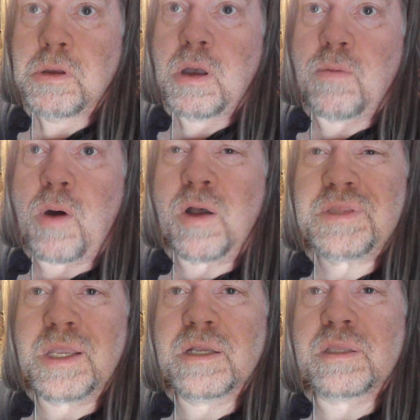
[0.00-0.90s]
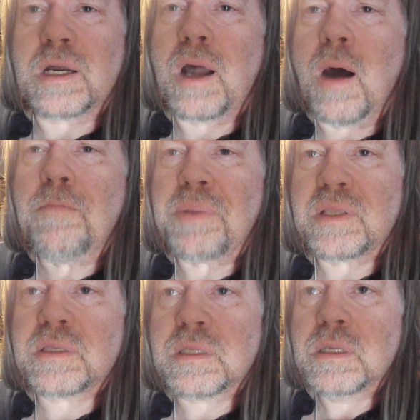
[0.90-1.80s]
Of all things, a
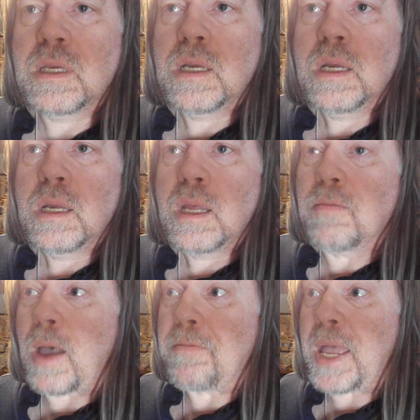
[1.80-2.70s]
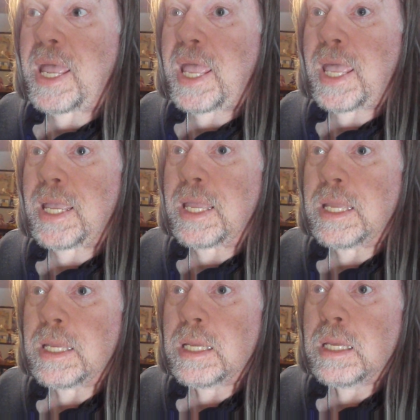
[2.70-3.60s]
compass in my bag.
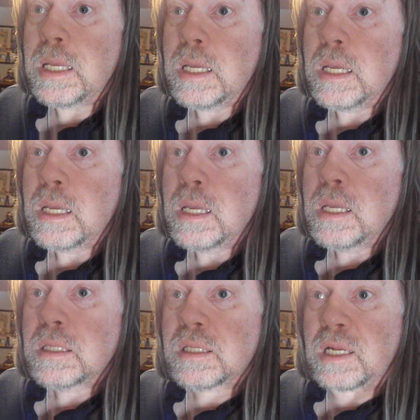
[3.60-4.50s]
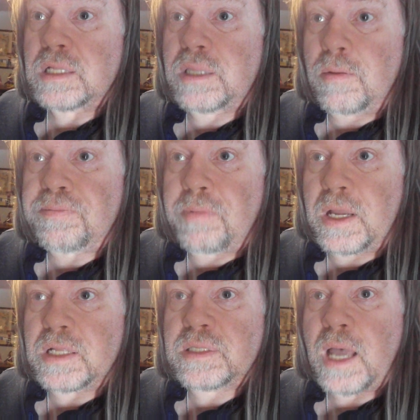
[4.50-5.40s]
So they dumped
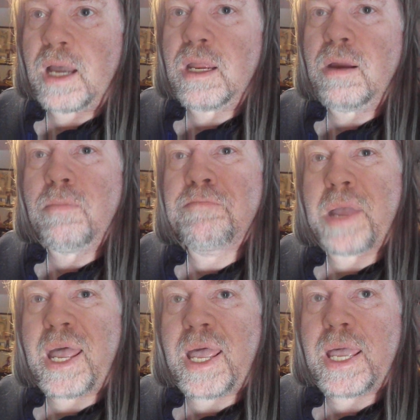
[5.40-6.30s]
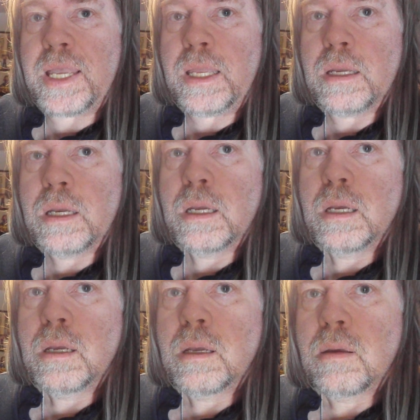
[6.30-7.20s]
my entire bag,
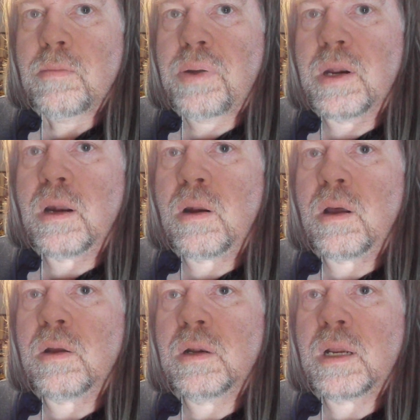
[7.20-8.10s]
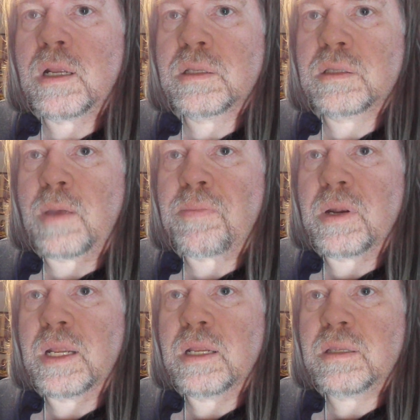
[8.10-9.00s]
put it on uh,
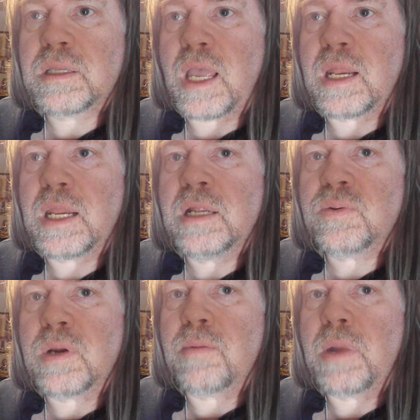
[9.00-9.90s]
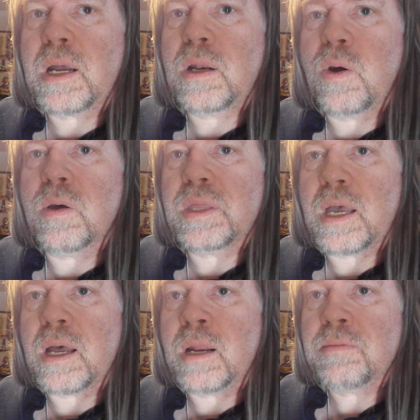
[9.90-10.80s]
separately, scanned each one of my clothing
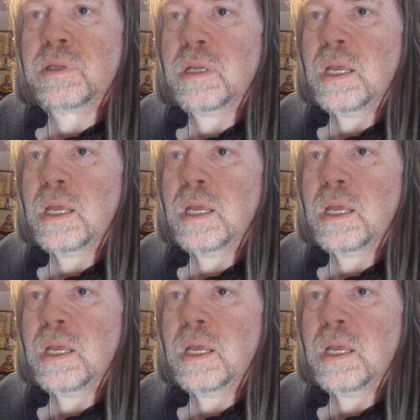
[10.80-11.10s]
items,